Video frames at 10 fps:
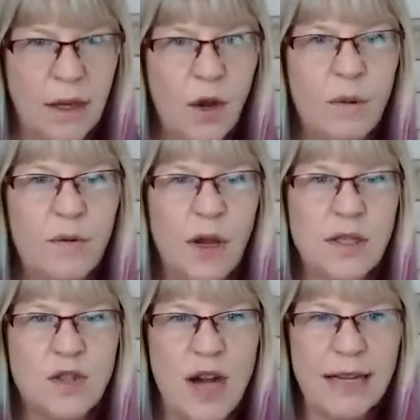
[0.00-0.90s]
We've got a
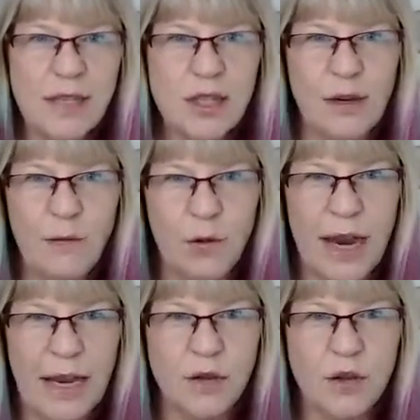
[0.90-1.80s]
strategy for
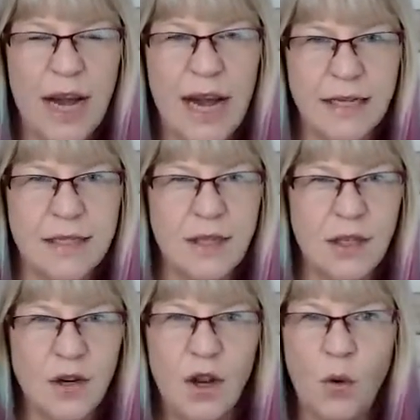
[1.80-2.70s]
getting dressed. You know,
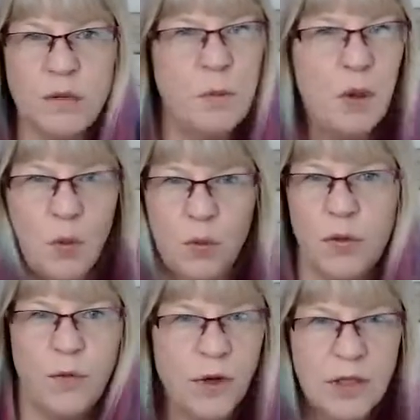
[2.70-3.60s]
you always put
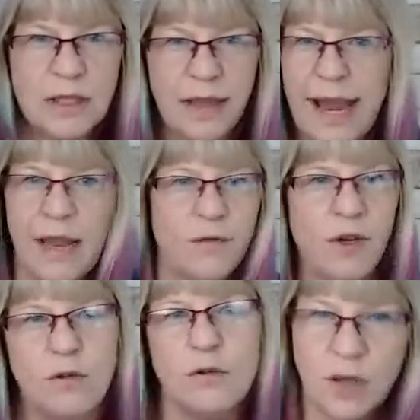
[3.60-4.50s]
the first leg of your
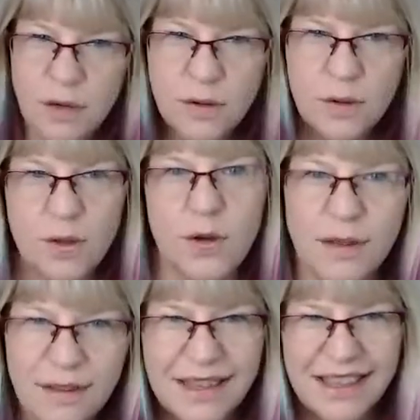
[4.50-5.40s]
trousers
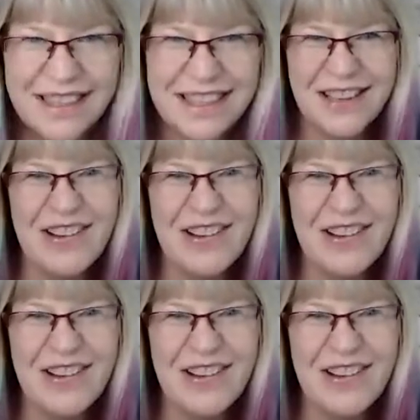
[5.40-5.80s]
on, you know?